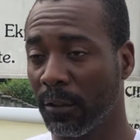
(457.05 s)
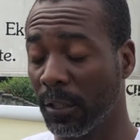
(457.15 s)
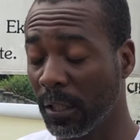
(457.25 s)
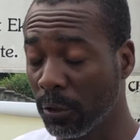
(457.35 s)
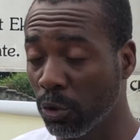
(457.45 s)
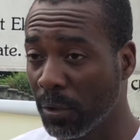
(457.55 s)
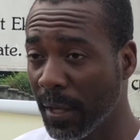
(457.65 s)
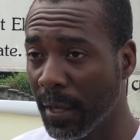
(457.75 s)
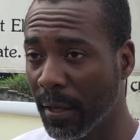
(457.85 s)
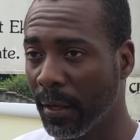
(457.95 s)
Till
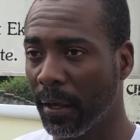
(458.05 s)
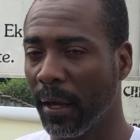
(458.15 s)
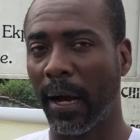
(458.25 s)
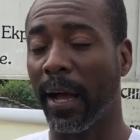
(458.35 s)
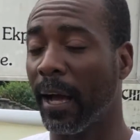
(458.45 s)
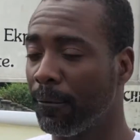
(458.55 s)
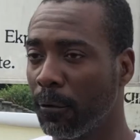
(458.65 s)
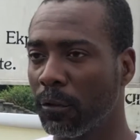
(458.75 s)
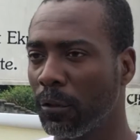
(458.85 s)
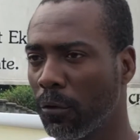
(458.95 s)
today, I have not